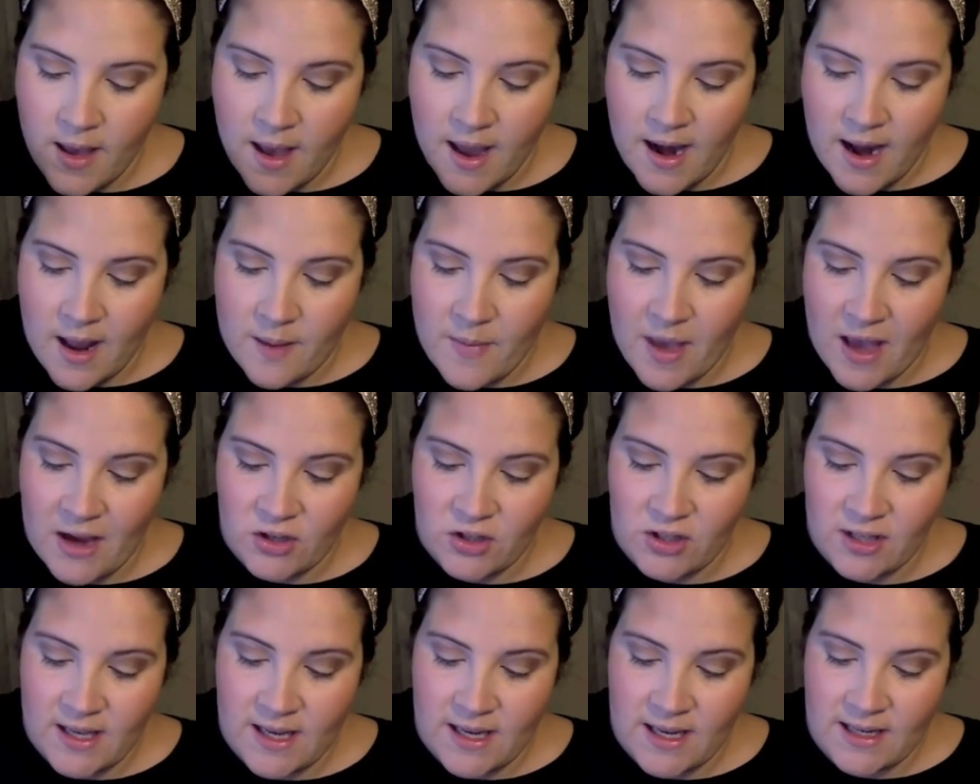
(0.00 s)
And I'm
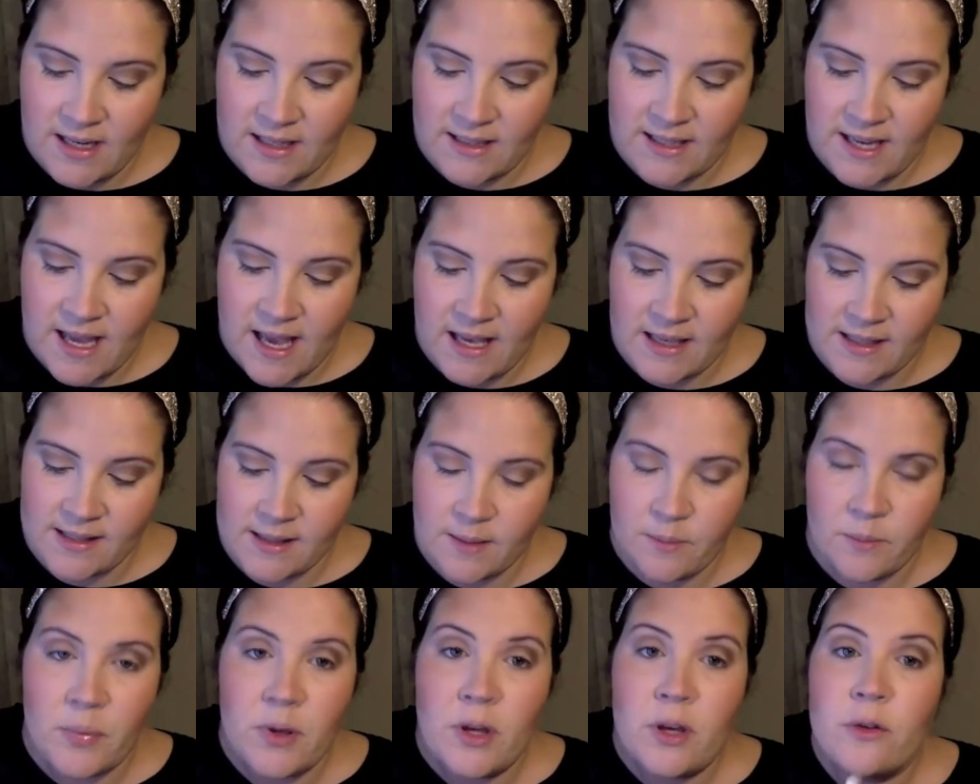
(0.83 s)
actually going to take
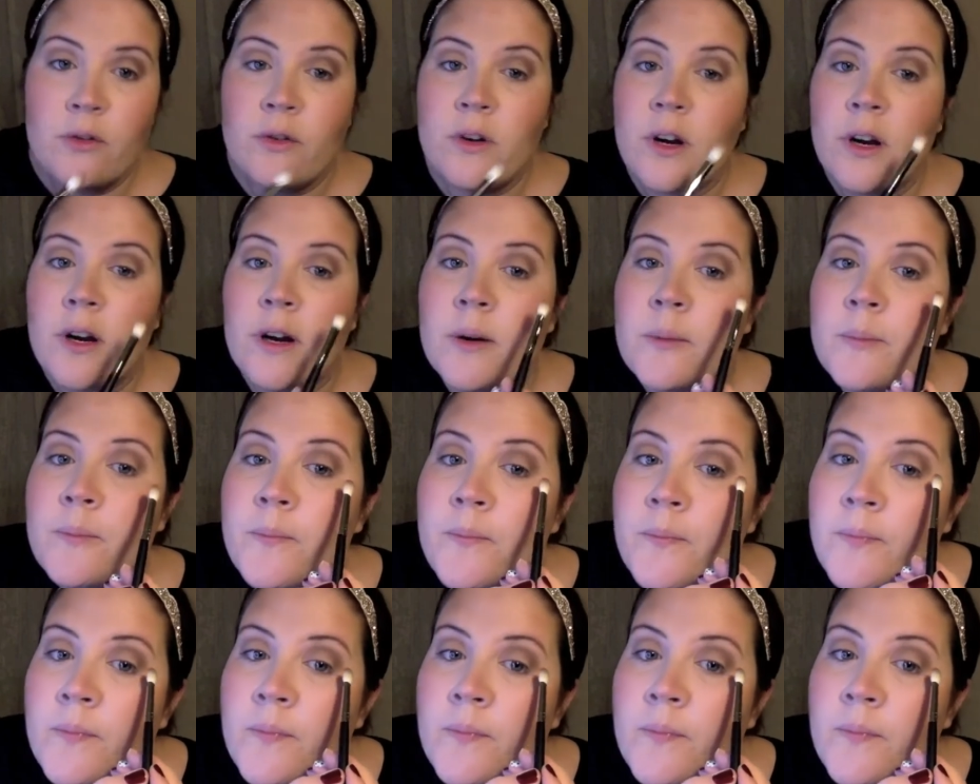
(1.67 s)
some Pewter